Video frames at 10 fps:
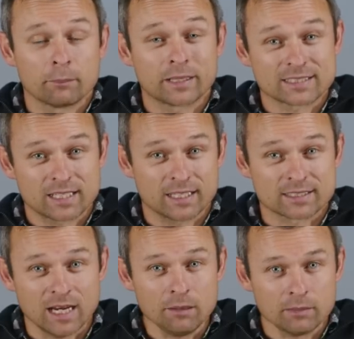But as it
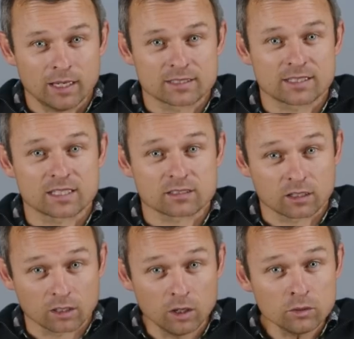heats up and starts to
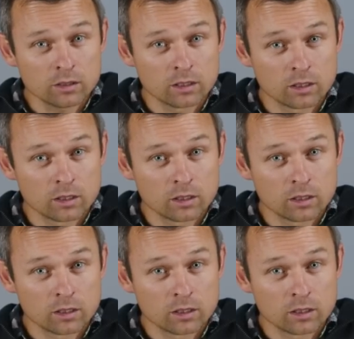glow,